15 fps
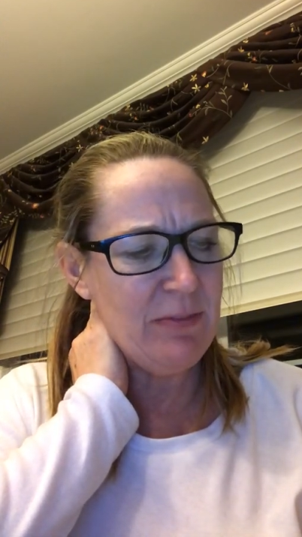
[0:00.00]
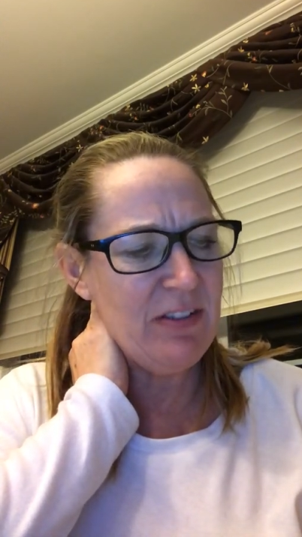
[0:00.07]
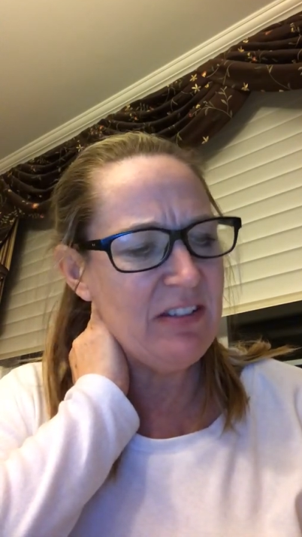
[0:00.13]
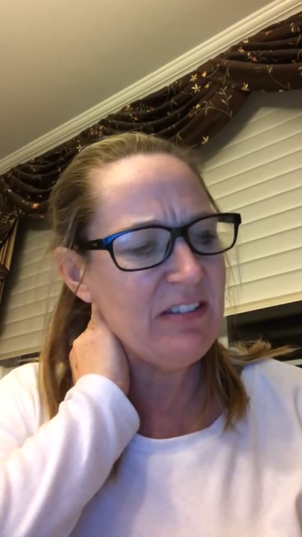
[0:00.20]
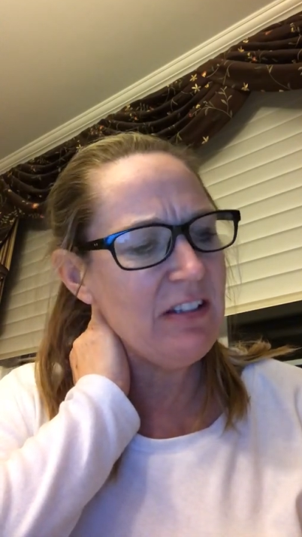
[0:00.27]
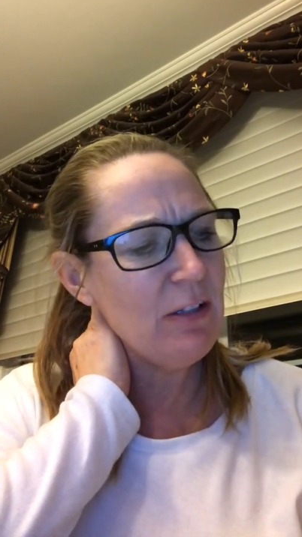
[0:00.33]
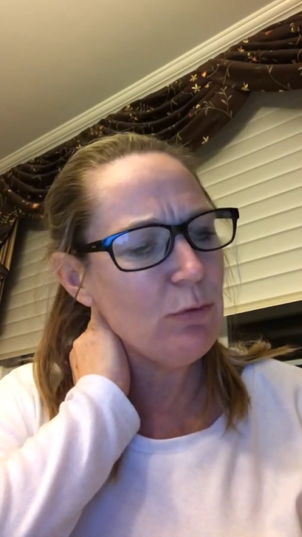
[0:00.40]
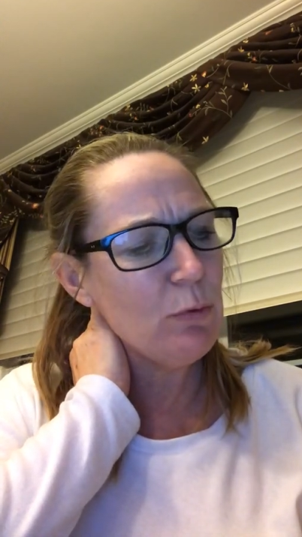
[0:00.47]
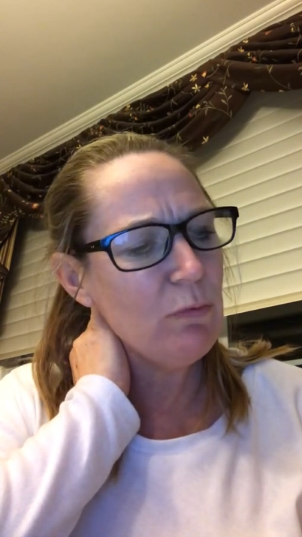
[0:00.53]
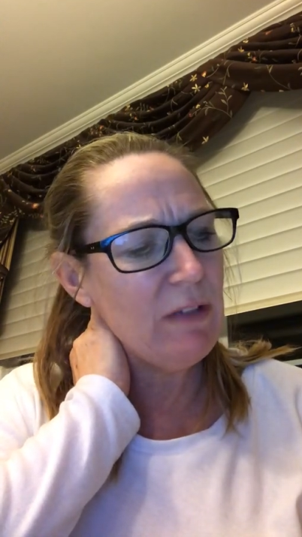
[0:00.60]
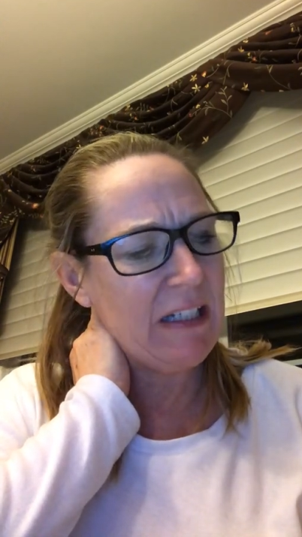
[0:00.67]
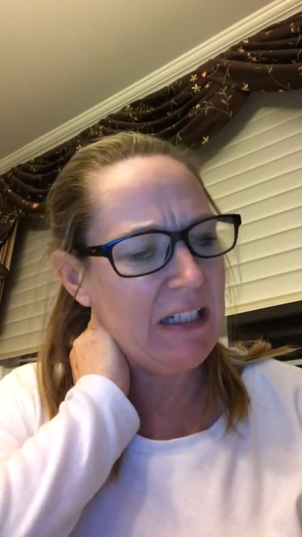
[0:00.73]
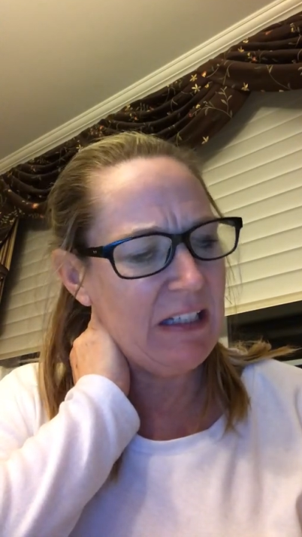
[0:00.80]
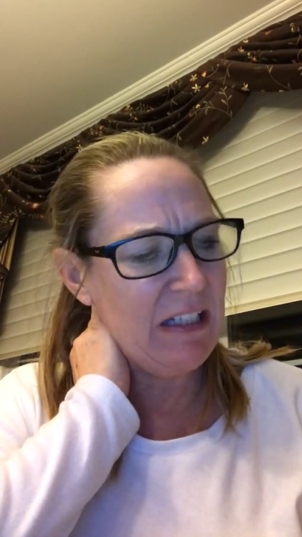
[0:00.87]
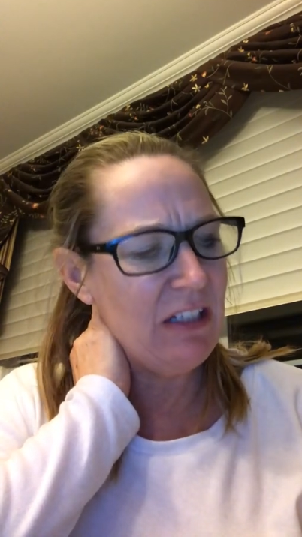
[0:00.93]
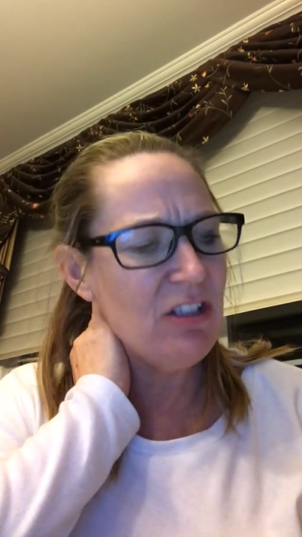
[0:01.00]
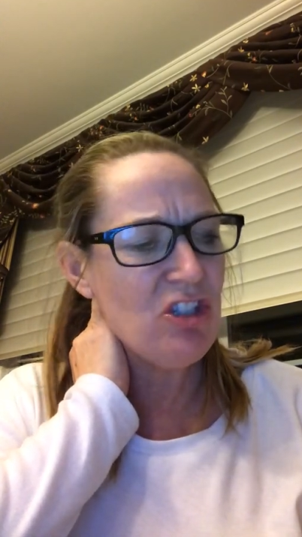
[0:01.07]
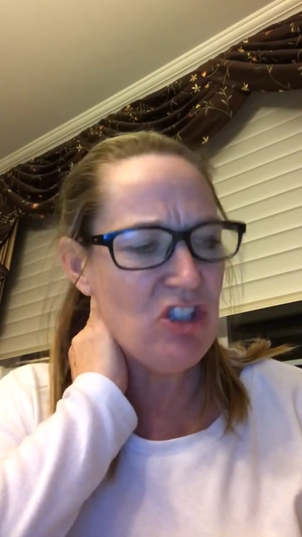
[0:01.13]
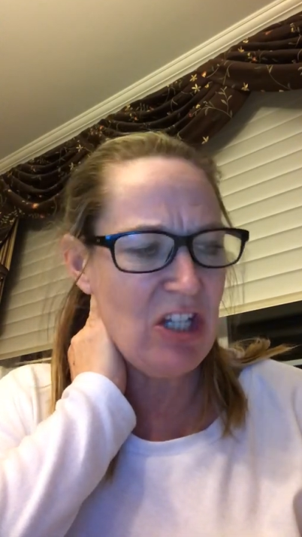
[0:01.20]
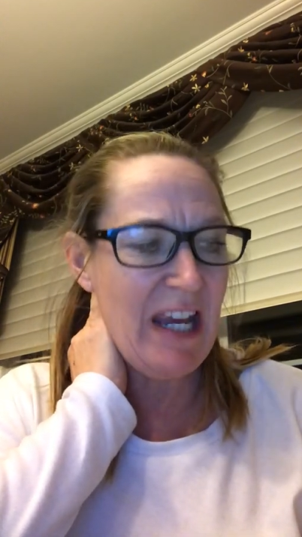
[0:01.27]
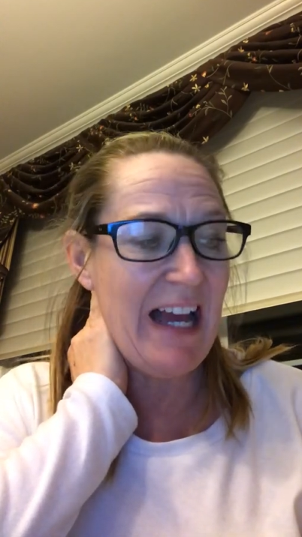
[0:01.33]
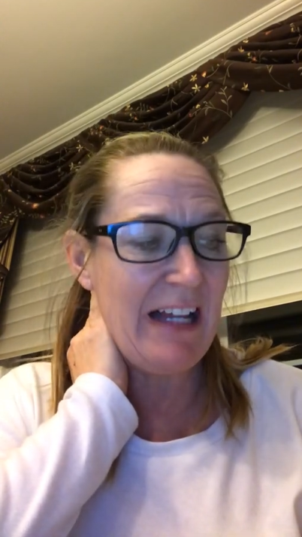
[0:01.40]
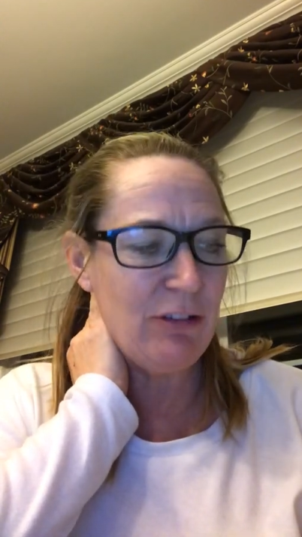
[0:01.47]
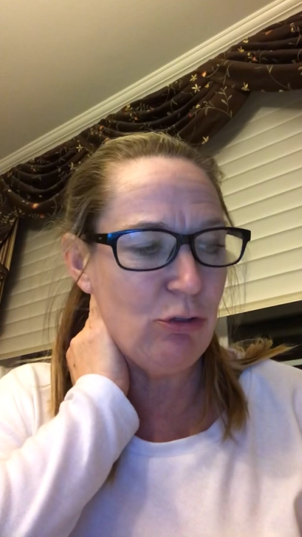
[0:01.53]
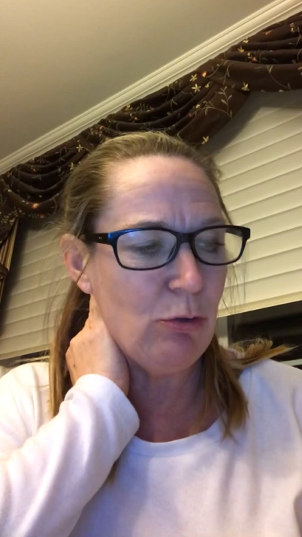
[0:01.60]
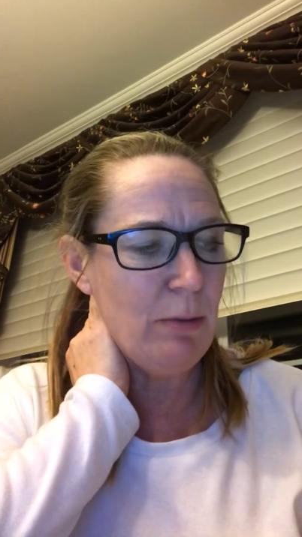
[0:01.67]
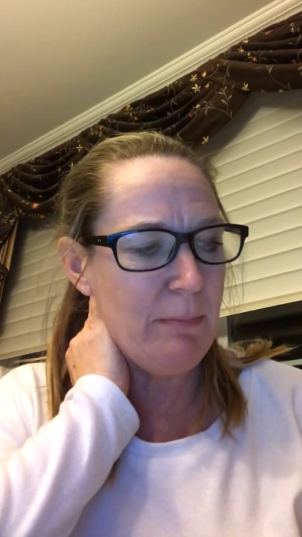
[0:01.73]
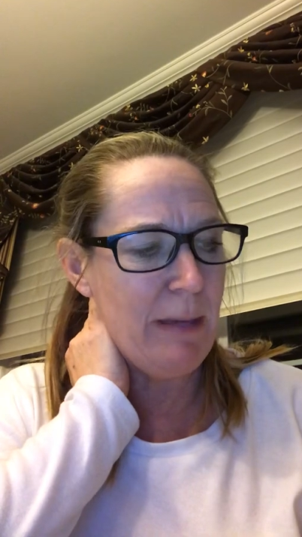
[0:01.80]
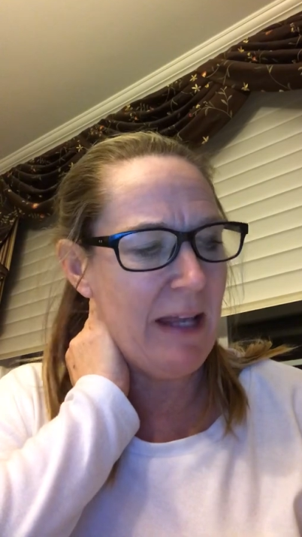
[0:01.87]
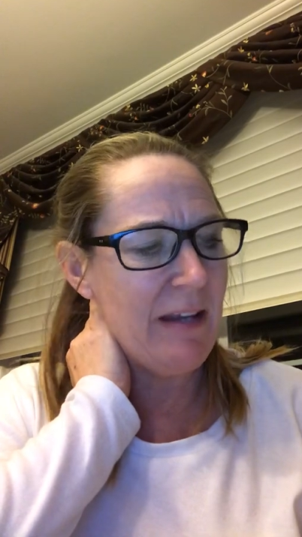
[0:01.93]
The stairs were rickety, she had to
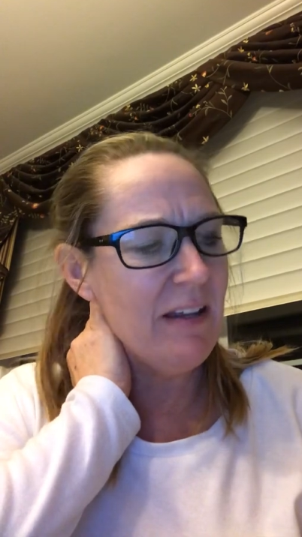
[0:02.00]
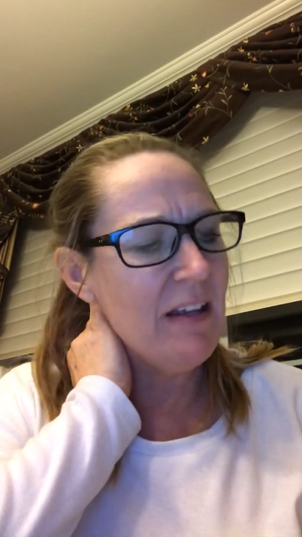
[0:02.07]
admit,